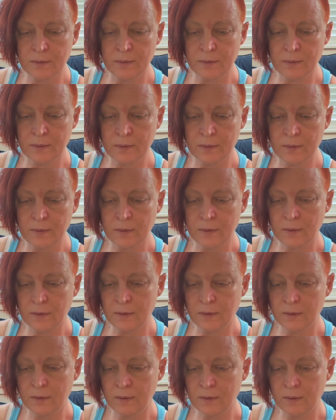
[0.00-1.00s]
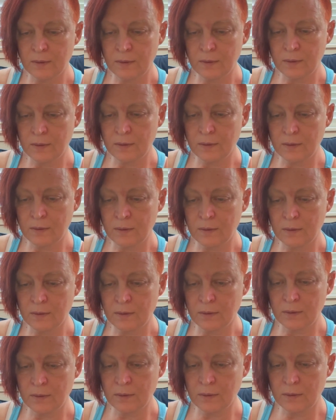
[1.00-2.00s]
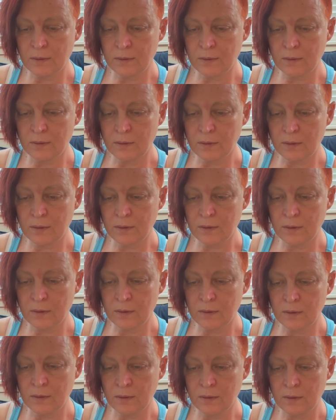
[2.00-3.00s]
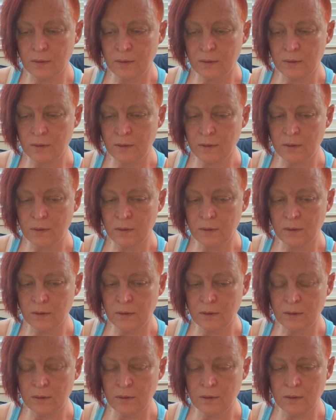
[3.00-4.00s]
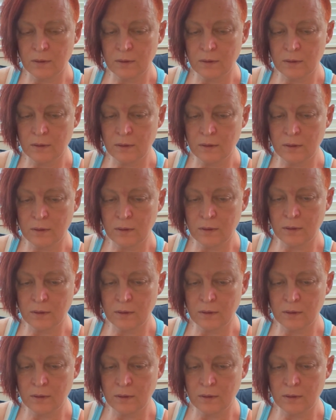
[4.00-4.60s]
Nobody speaks.